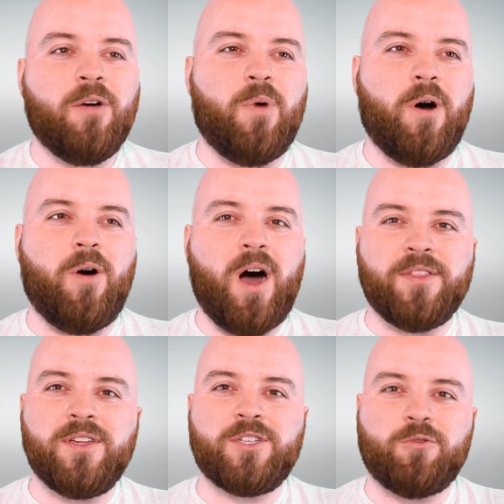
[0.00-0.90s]
while
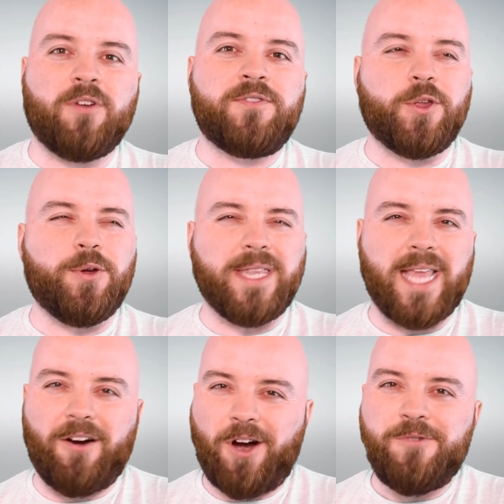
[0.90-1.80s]
others are off doing
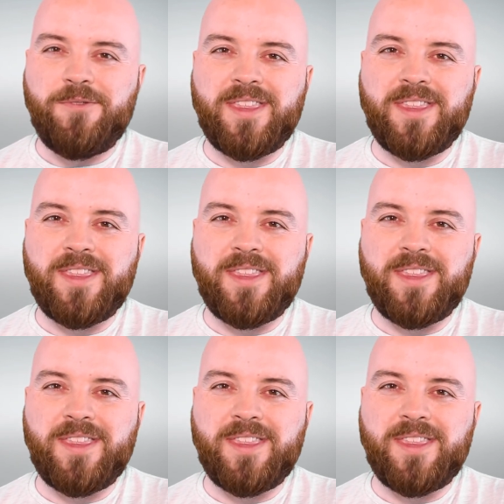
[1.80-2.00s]
their own